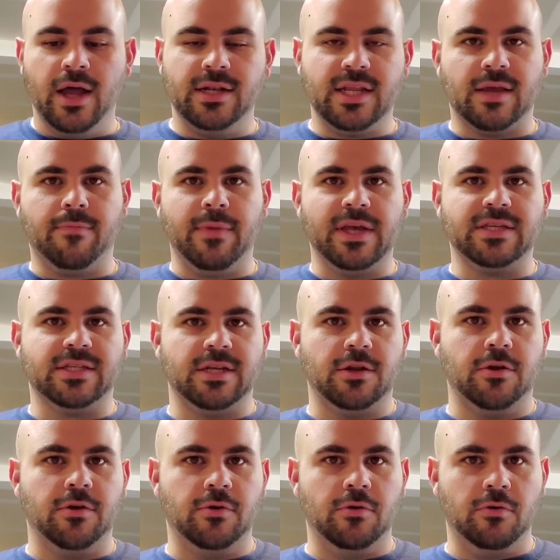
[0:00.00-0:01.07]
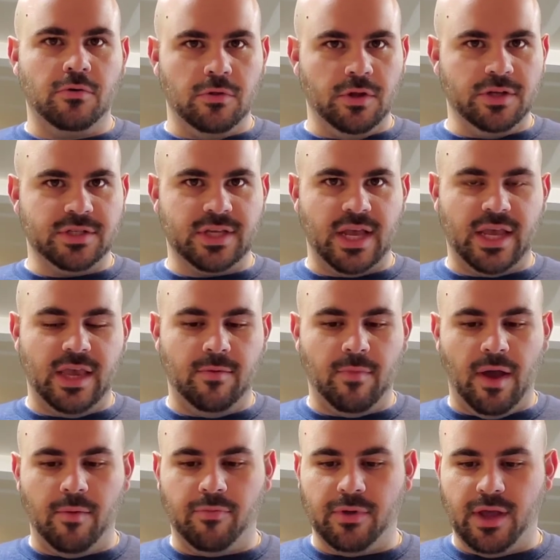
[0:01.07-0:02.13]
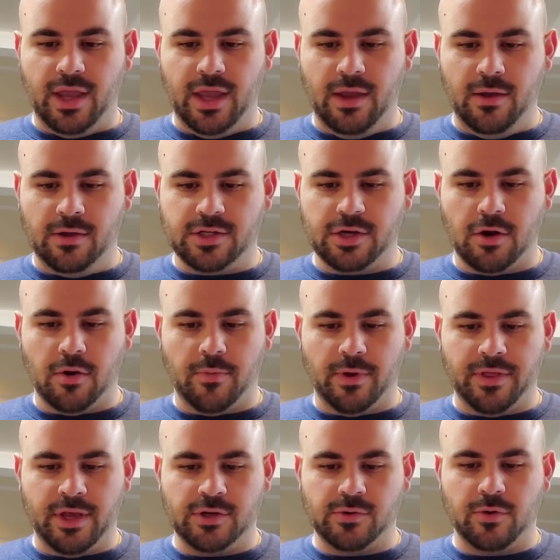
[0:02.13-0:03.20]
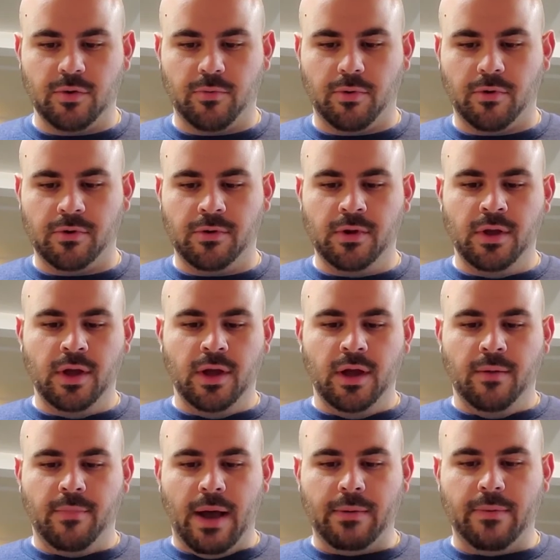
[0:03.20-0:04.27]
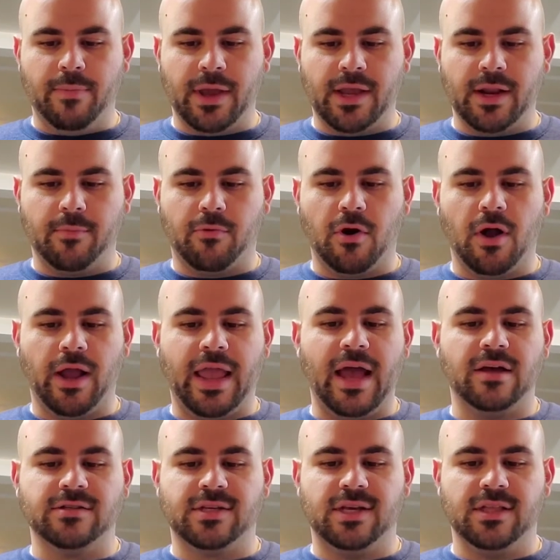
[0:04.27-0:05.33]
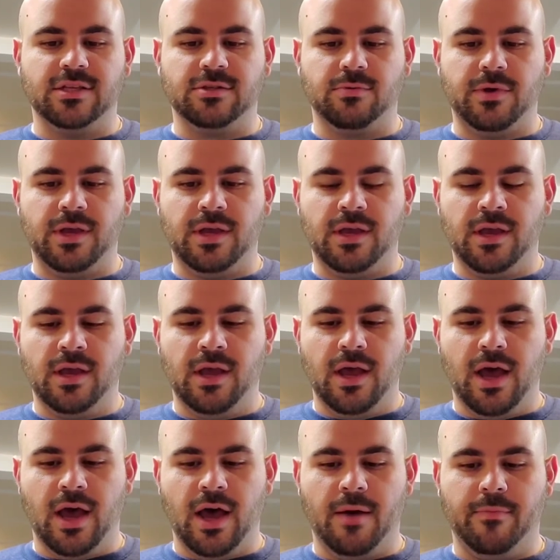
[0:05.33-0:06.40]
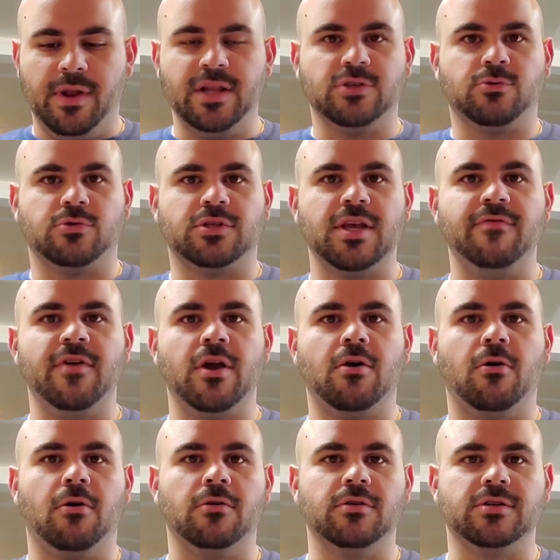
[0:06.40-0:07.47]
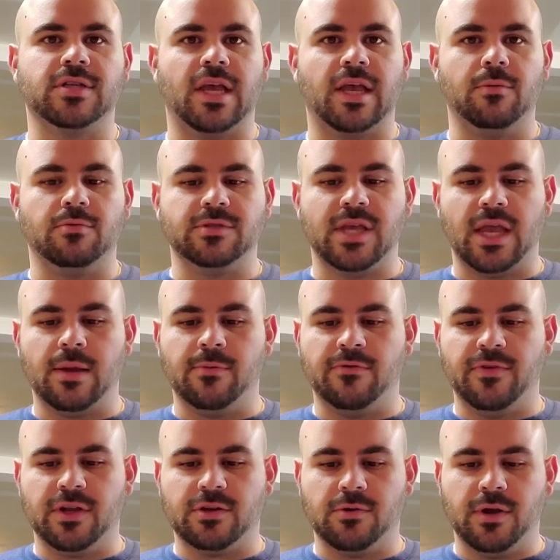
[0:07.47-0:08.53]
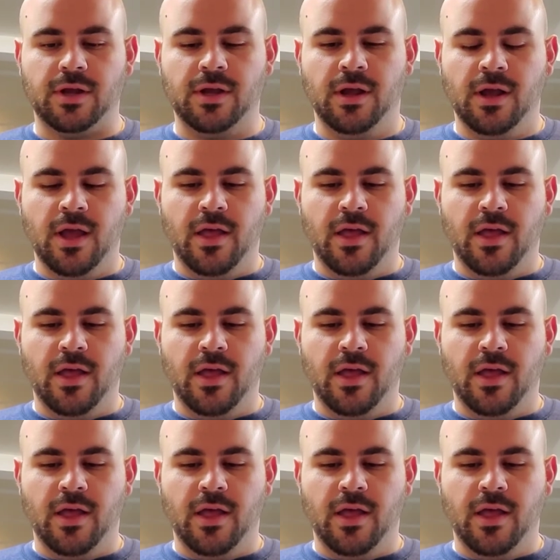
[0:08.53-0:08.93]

Dick Mixon, who looks like he might play. He showed up on the injury report. Bobby picking up Gronkowski this week. But his receiving core looks like it will take him to victory.